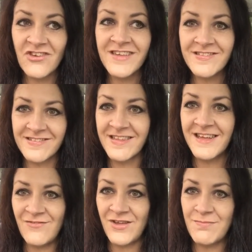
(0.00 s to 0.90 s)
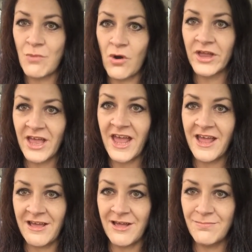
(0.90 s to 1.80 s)
just leaving my
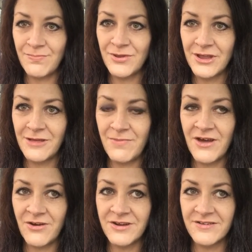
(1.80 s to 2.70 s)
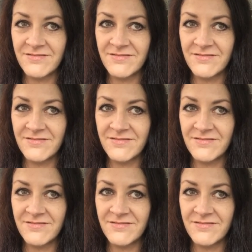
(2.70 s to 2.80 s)
camp about